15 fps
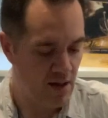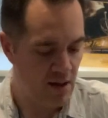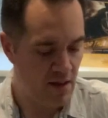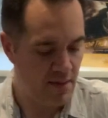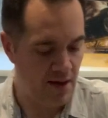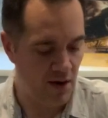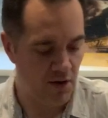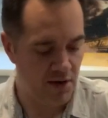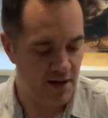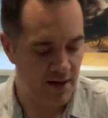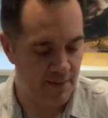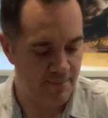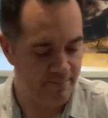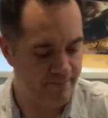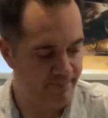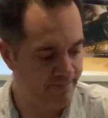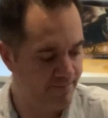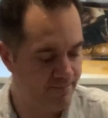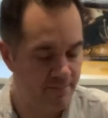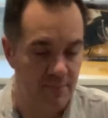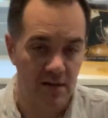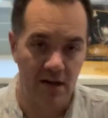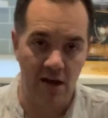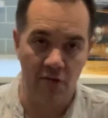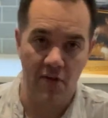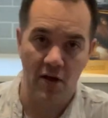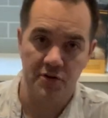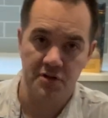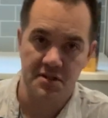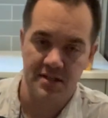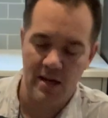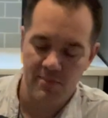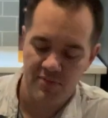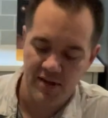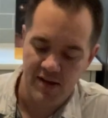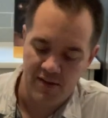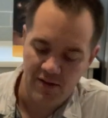They'll look at it, and they'll do the same thing.